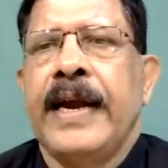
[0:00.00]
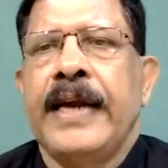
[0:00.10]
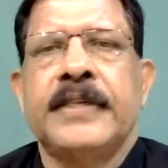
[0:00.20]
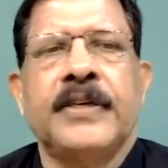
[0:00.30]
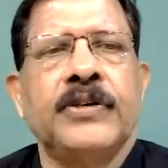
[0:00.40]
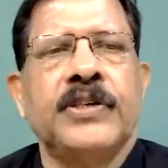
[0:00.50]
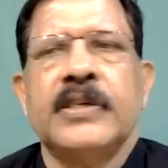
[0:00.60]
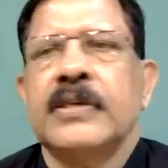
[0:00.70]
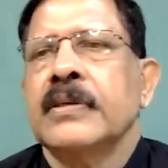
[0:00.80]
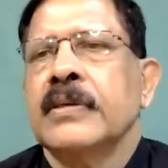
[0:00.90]
8th
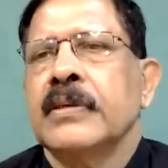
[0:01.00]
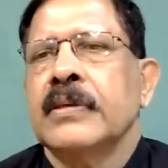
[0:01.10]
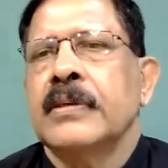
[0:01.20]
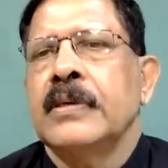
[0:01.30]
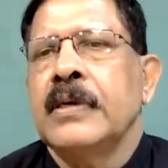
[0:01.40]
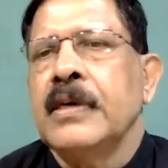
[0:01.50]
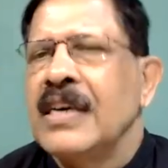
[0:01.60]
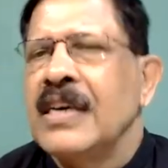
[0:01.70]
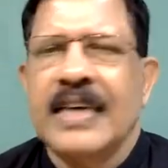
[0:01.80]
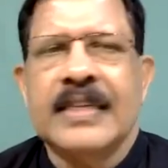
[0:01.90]
question.
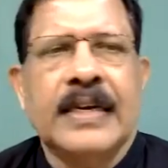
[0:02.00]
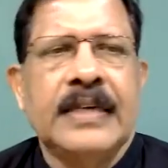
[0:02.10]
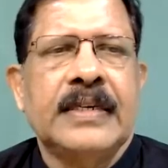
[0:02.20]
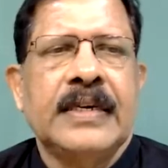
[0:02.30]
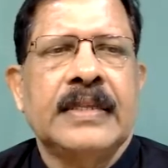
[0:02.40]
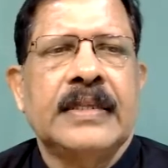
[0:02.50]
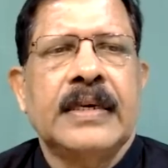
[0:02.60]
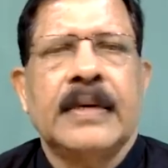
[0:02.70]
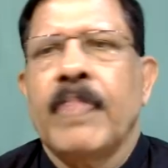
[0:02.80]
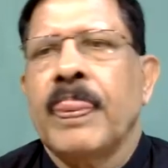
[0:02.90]
Rather easy, I think.